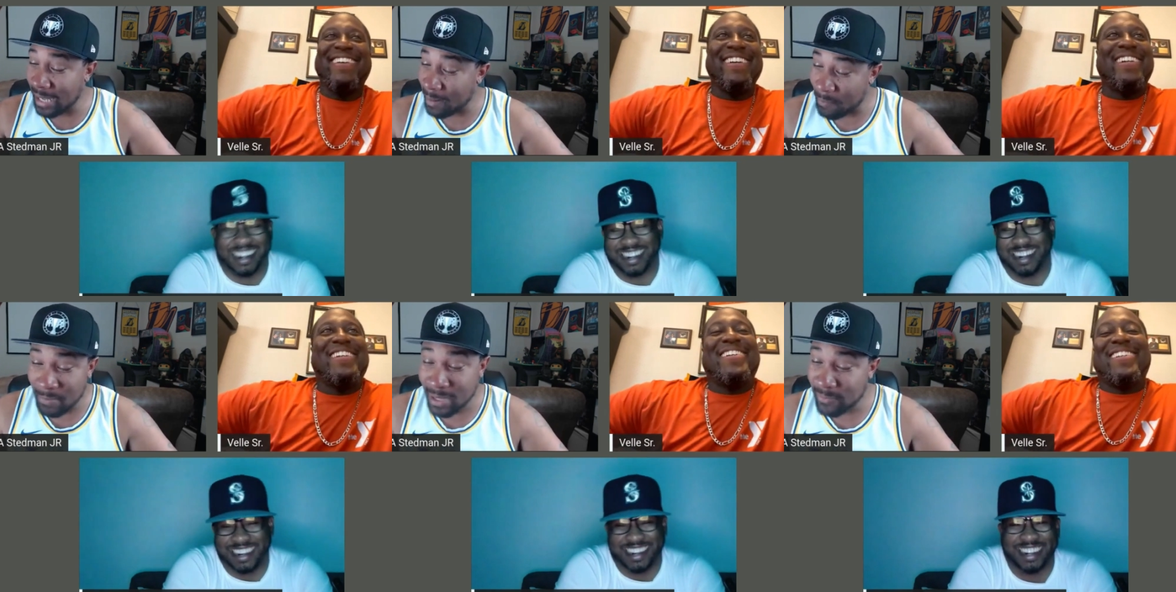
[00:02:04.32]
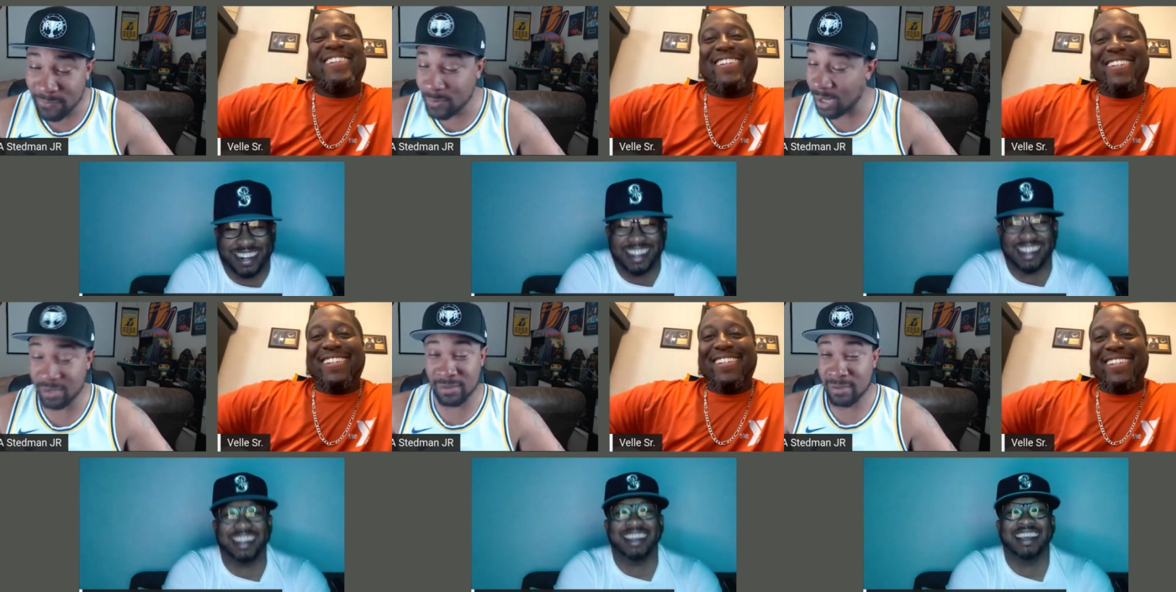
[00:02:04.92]
Speaker 1: out a
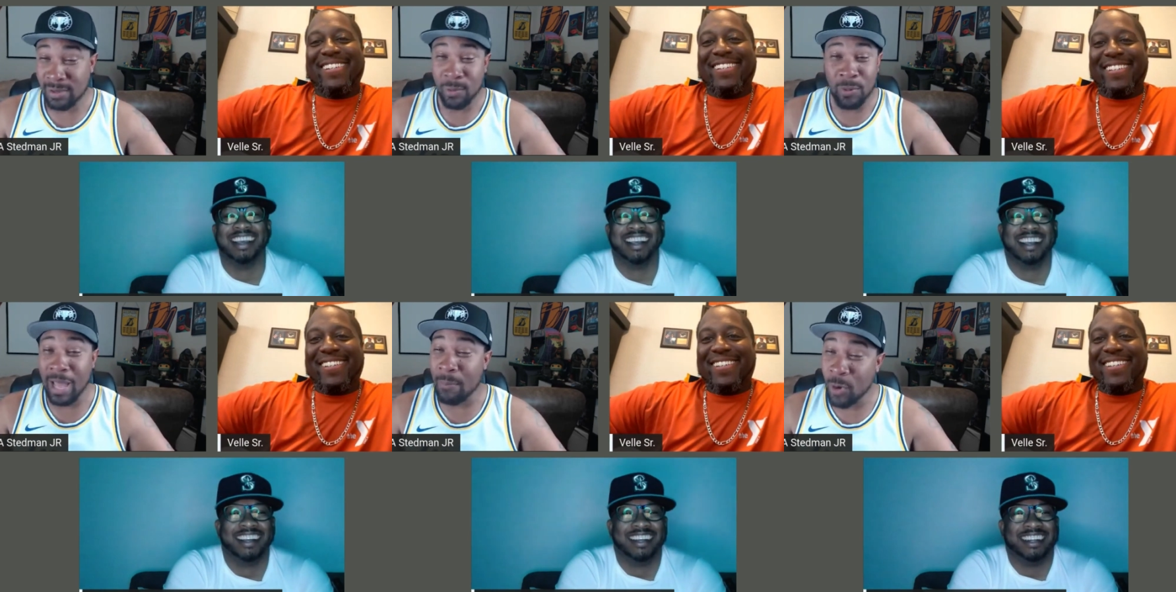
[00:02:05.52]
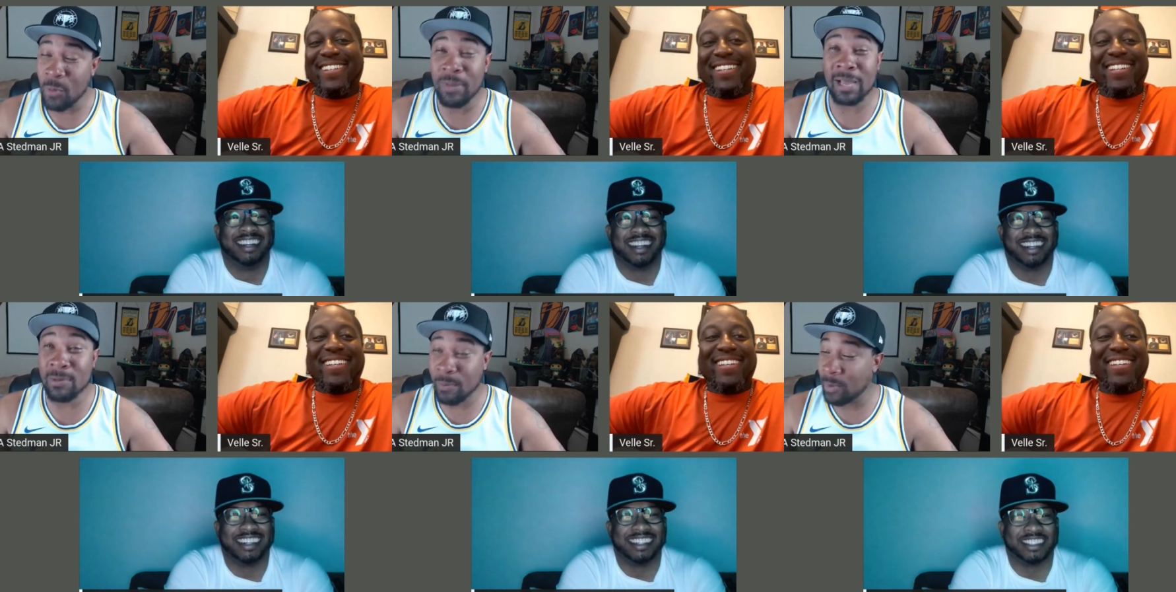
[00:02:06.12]
motherfucker while I'm on
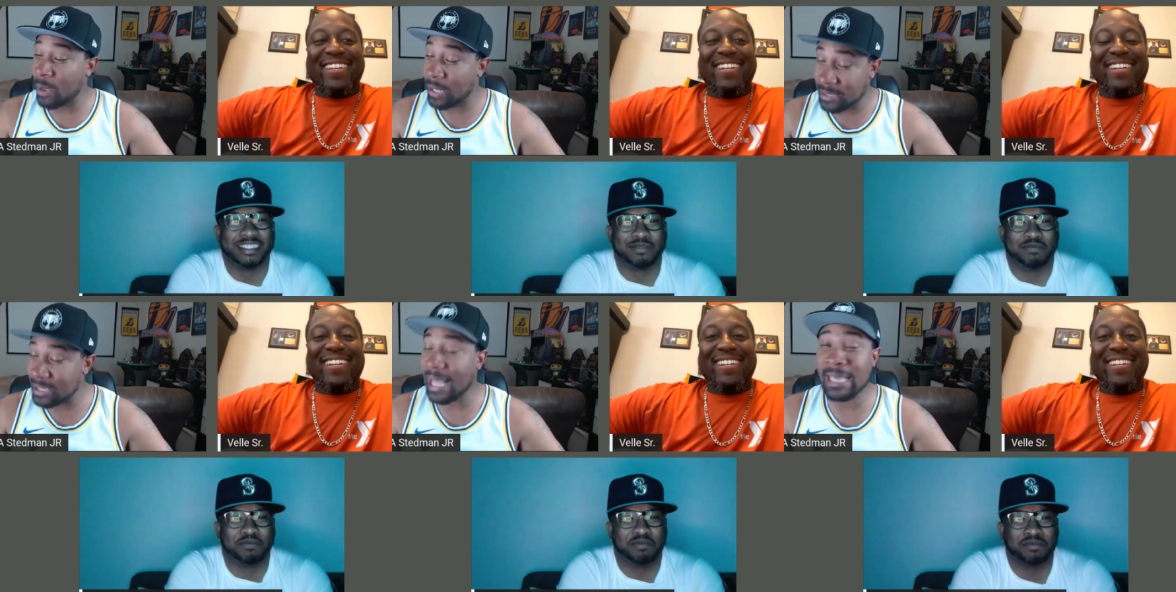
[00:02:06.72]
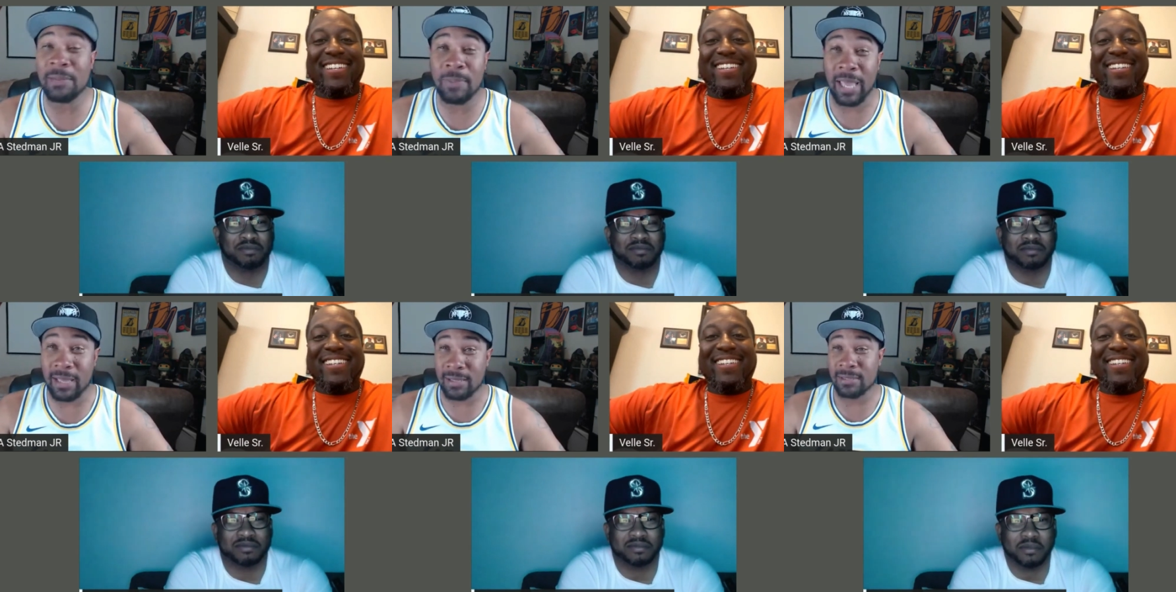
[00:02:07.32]
my well, until I get
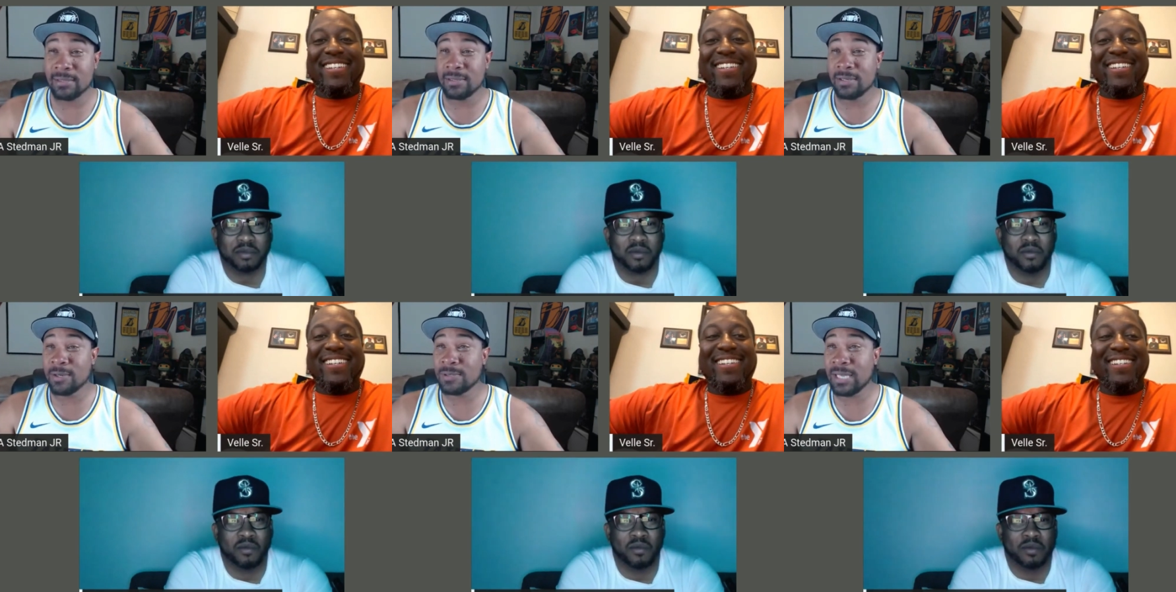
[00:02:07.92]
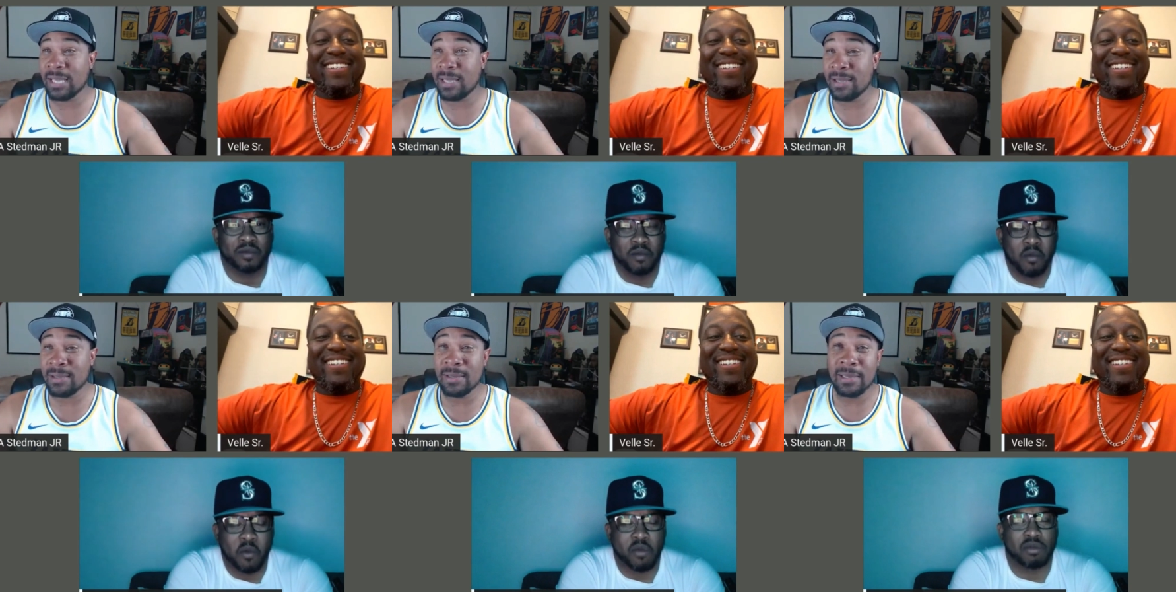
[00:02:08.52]
back. You know what I'm saying?